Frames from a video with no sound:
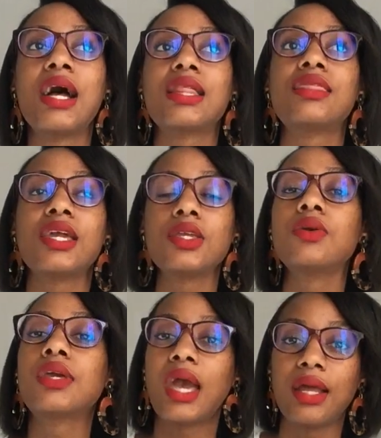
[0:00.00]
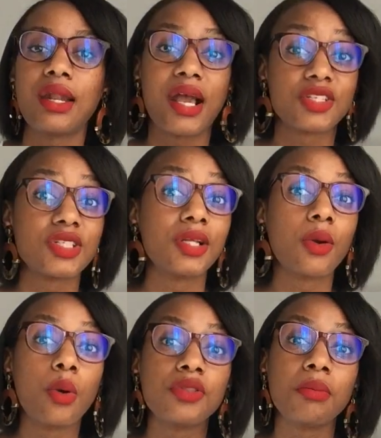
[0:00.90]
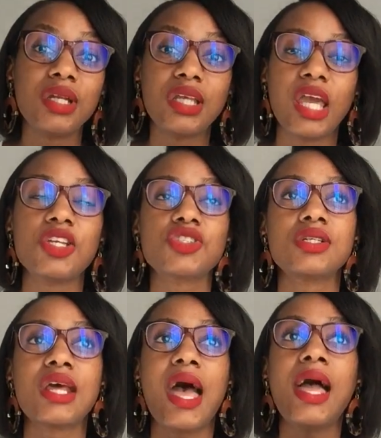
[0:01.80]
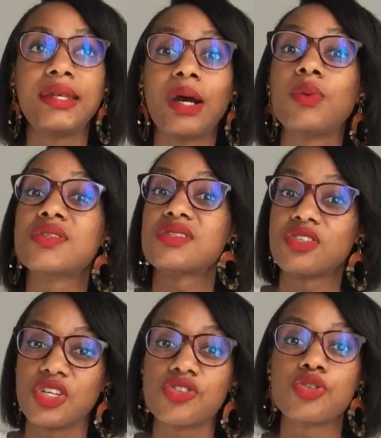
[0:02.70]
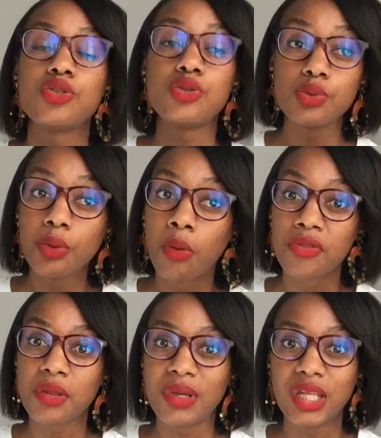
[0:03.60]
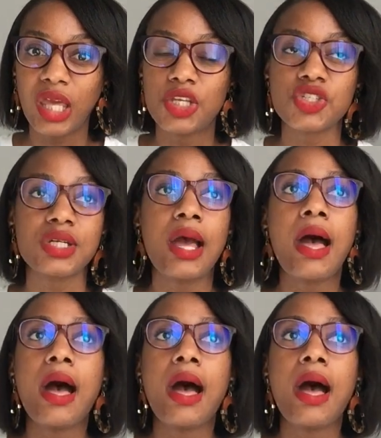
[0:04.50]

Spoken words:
then you can actually go on the medication, and I would suggest you do go on the medication.